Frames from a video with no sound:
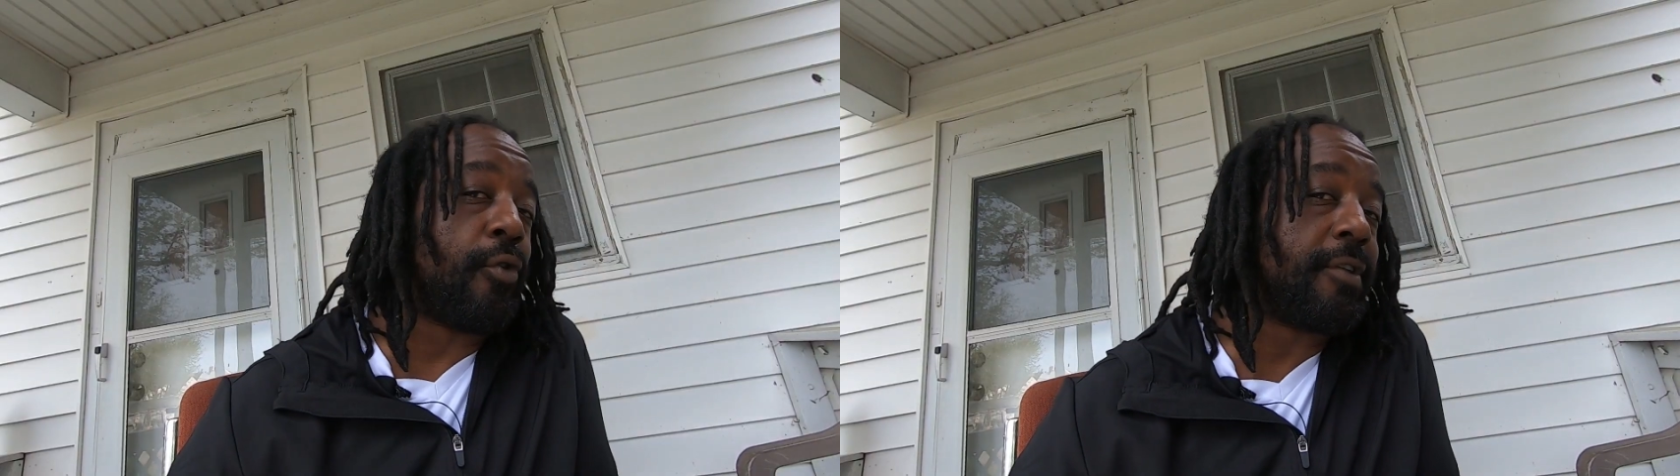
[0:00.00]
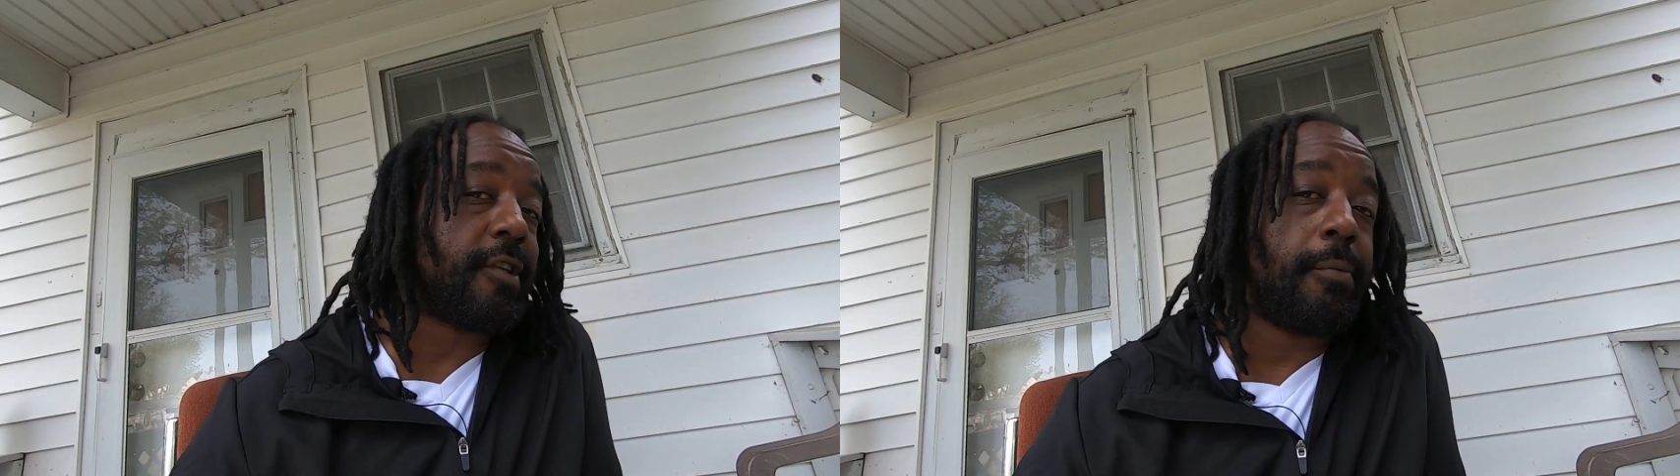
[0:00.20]

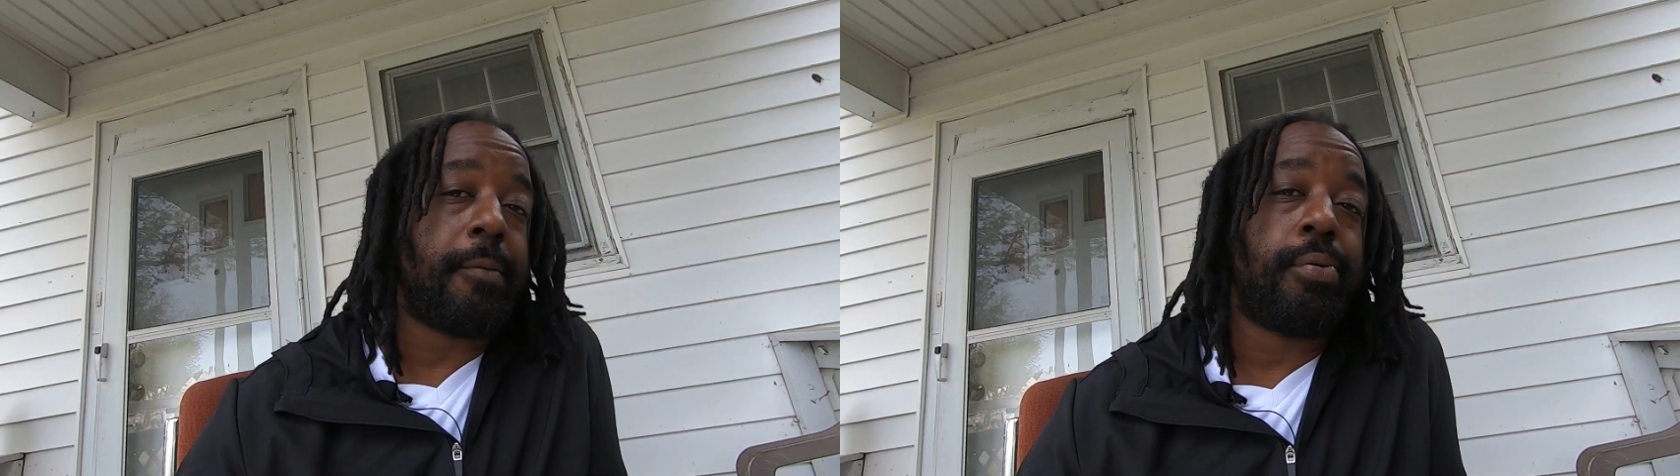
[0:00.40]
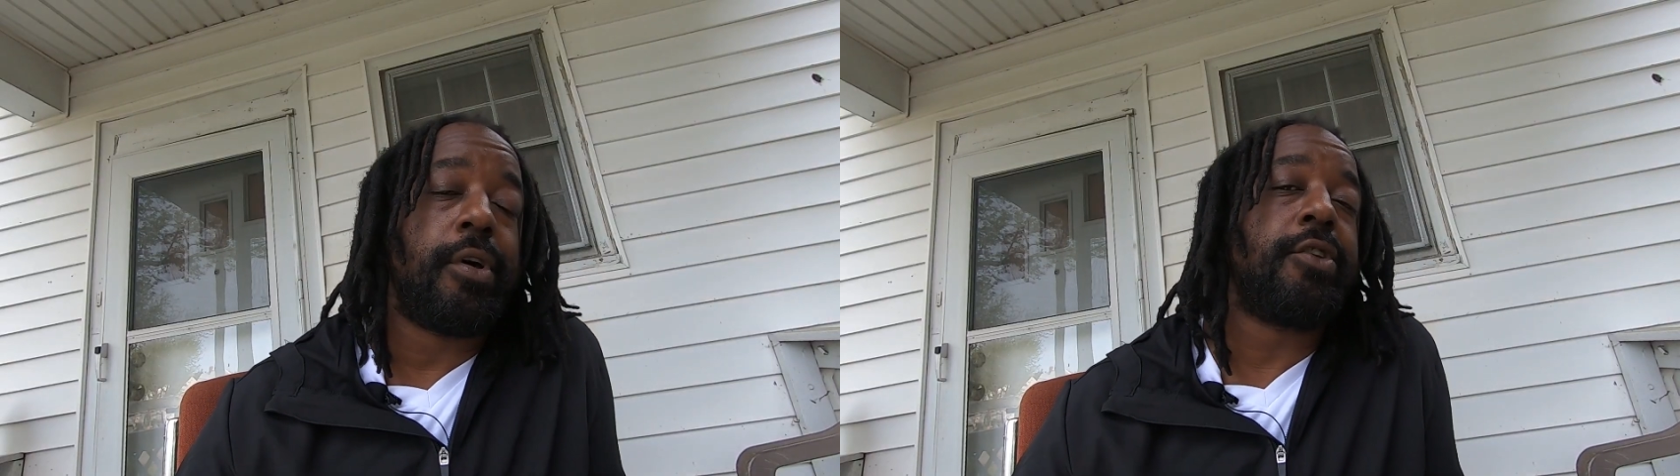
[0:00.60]
friends can
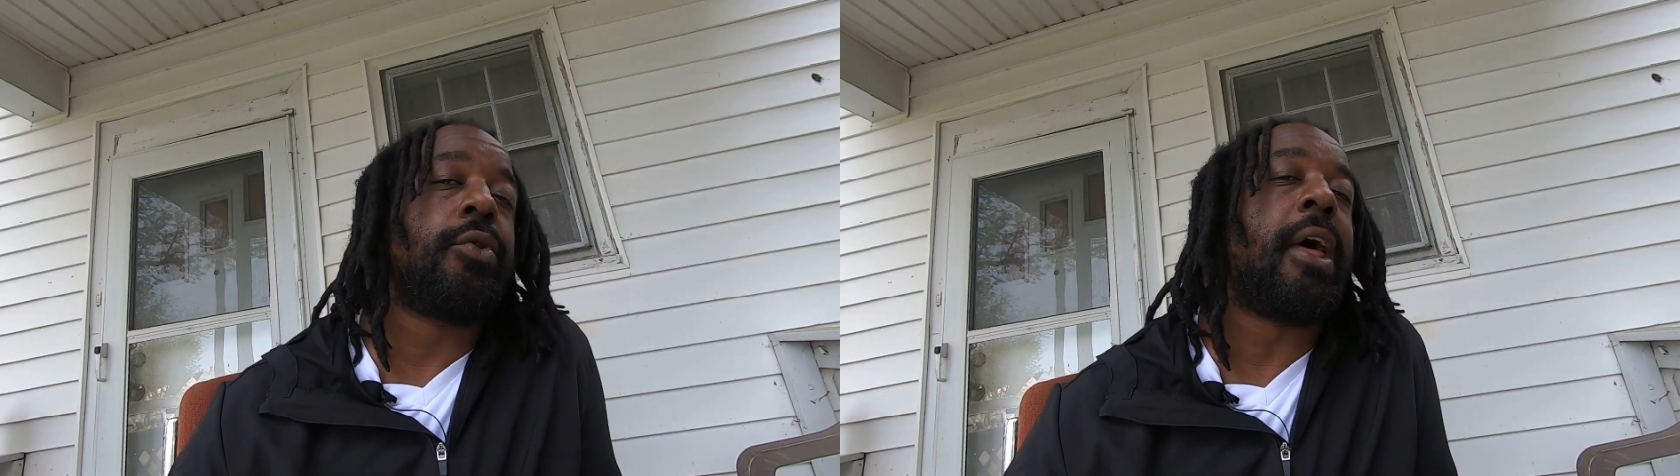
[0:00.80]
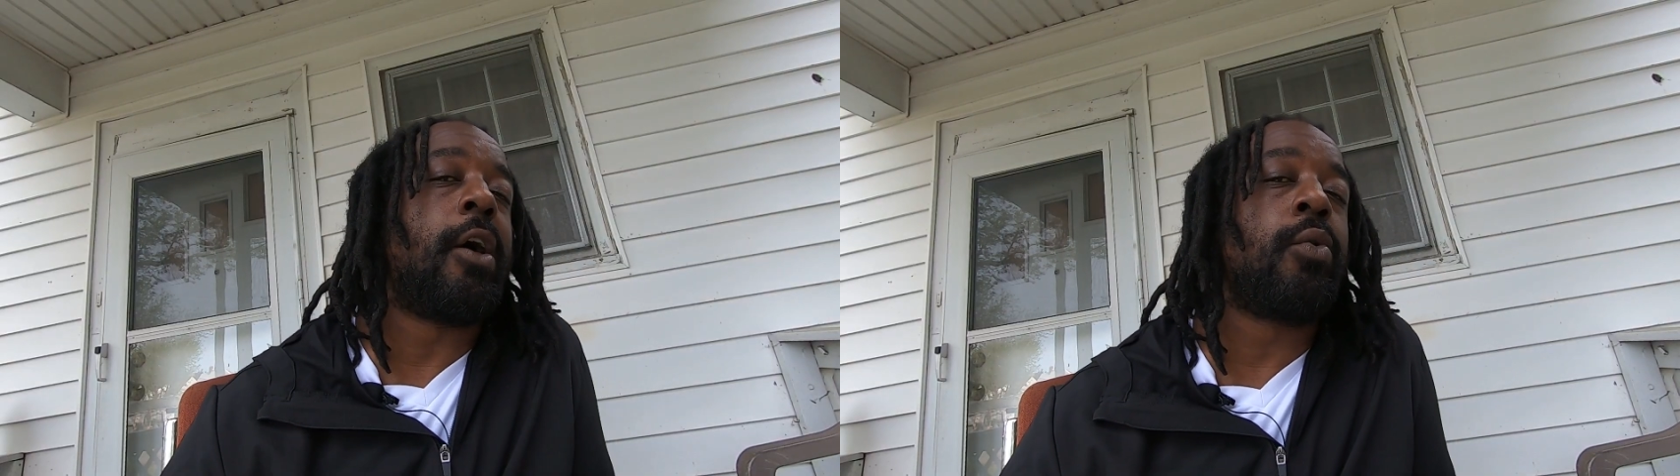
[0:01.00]
be putting you
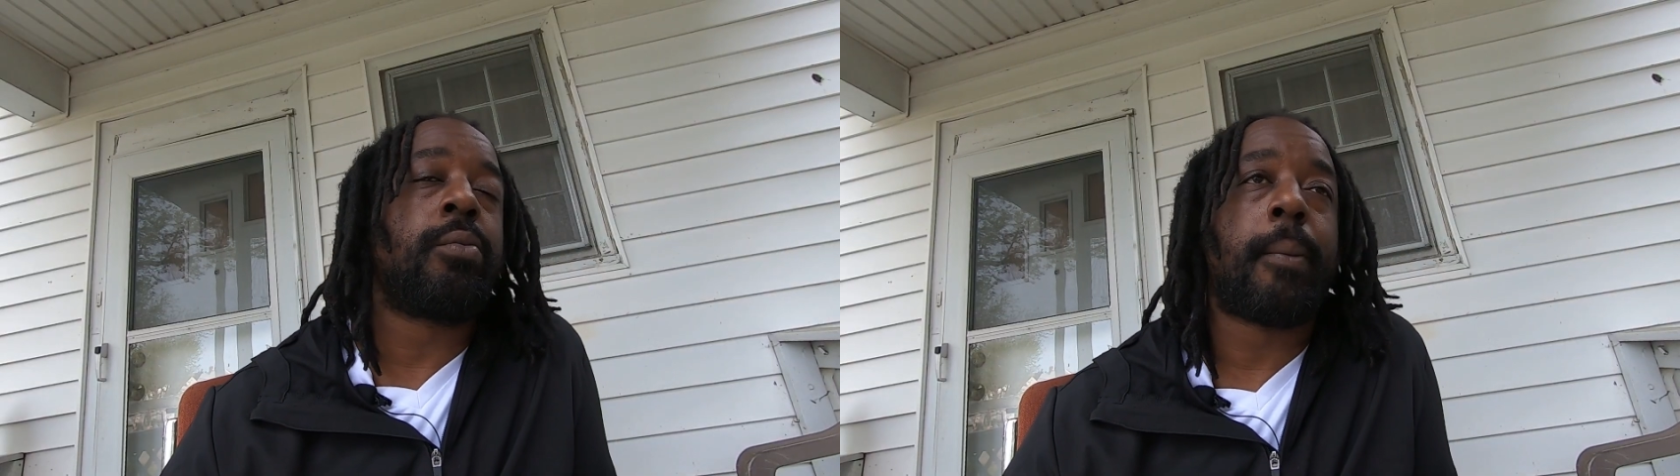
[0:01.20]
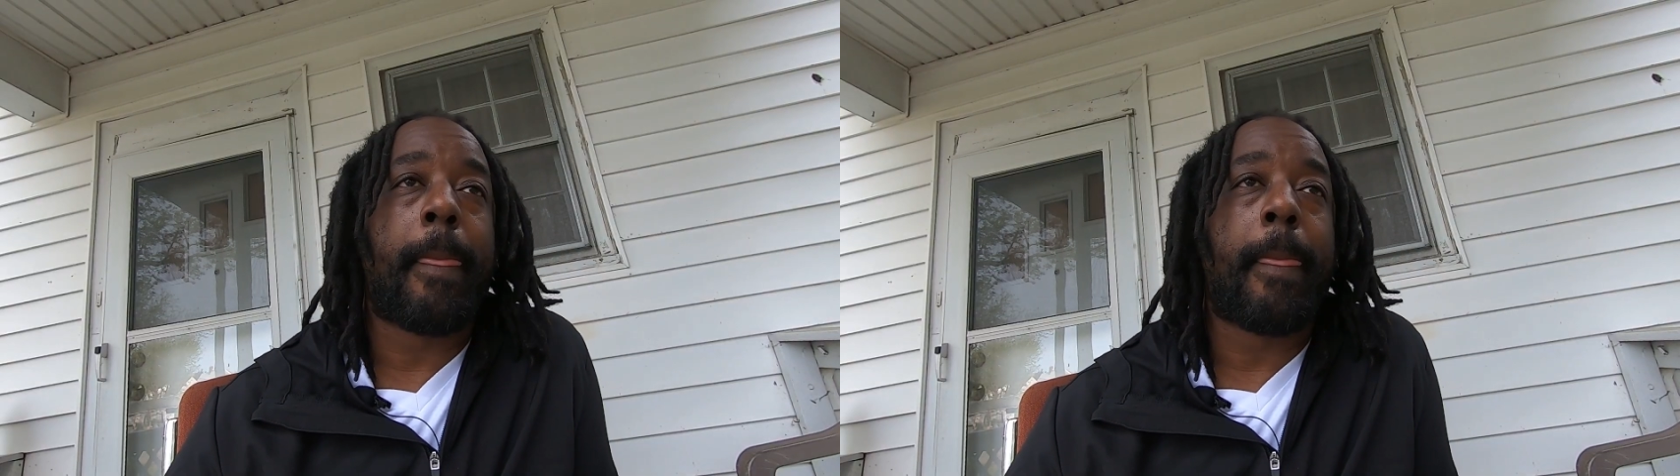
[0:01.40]
down,